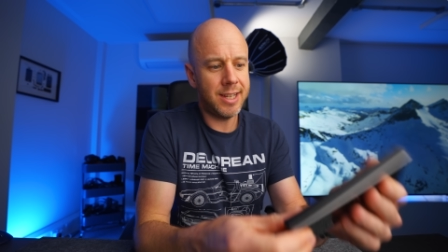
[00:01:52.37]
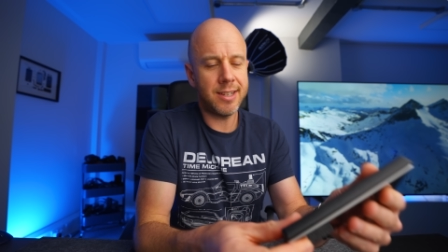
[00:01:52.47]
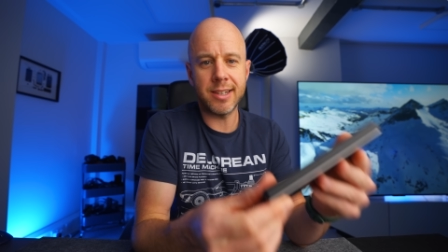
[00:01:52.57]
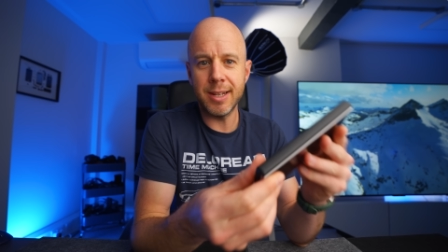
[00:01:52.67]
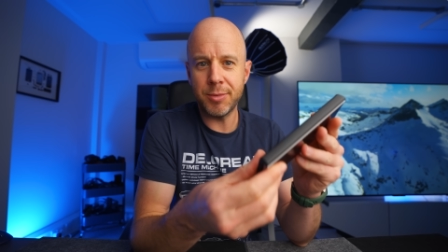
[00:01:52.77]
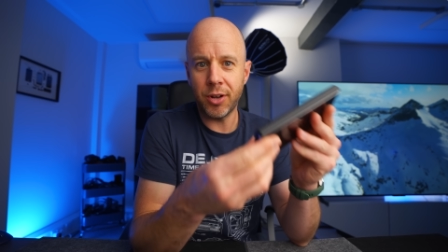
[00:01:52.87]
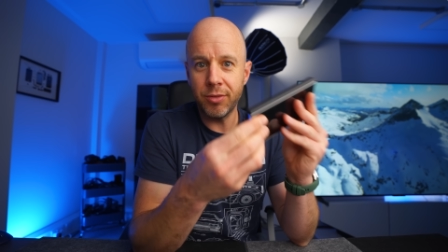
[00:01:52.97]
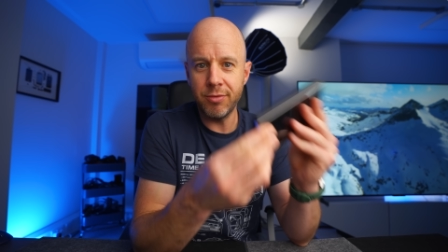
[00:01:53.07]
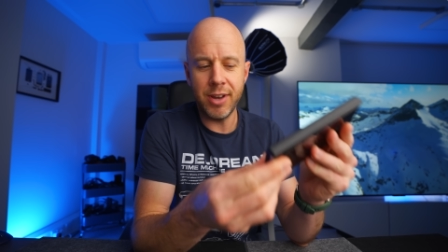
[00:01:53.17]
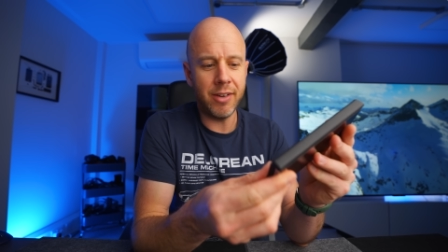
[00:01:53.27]
slips
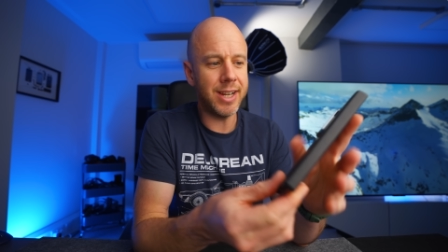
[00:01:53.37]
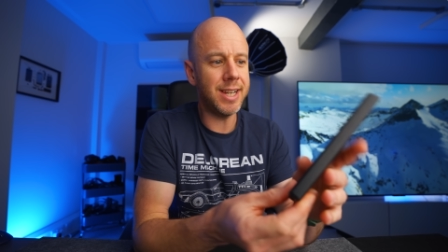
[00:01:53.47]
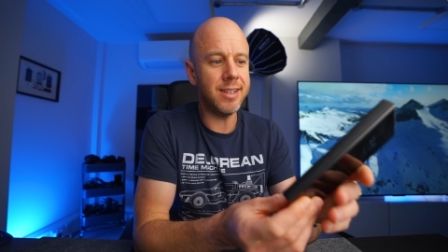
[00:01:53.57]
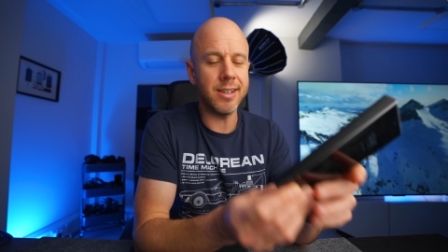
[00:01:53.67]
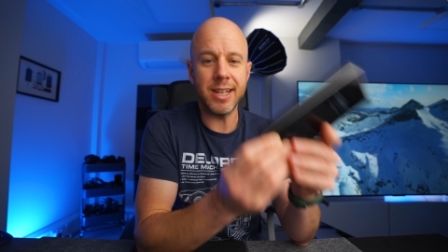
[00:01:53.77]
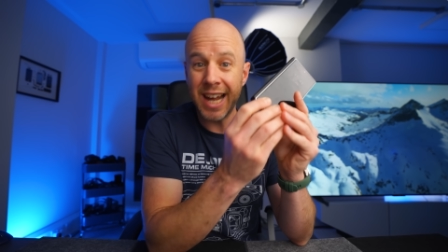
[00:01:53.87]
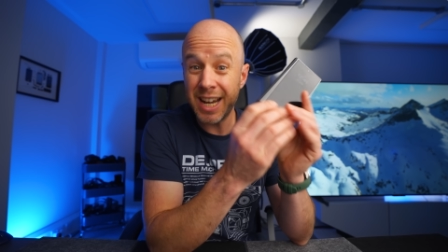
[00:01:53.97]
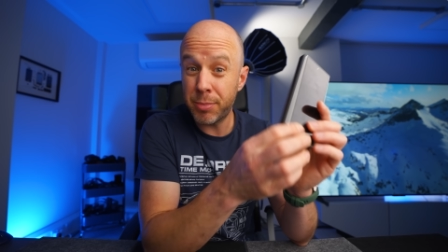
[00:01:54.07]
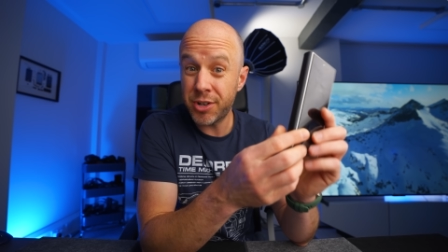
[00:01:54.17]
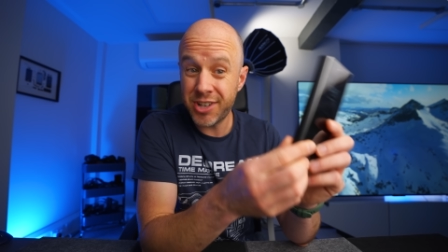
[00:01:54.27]
on very easily and
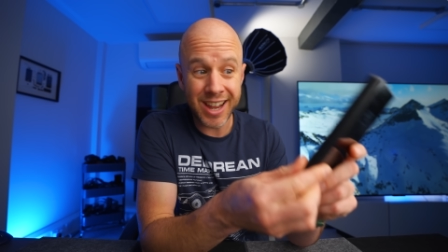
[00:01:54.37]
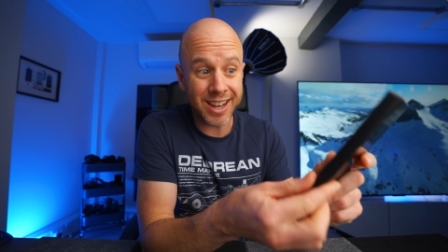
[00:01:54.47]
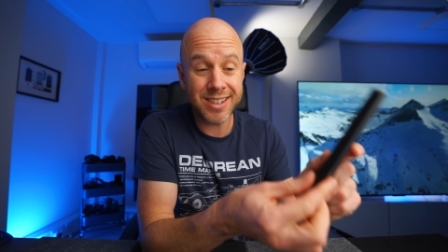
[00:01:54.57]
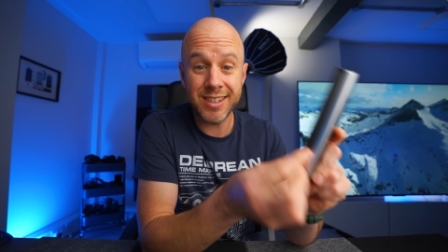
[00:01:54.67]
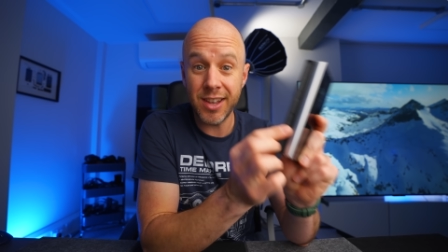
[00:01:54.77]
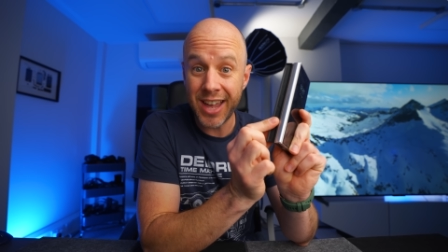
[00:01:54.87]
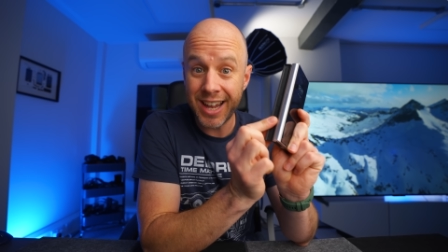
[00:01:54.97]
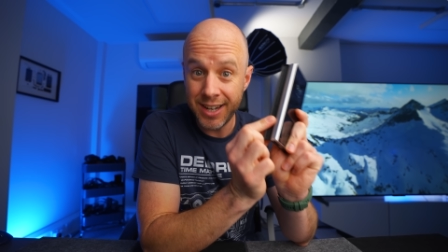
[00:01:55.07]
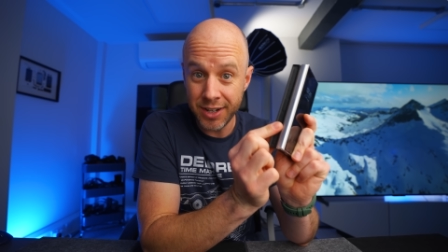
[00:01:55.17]
it protects that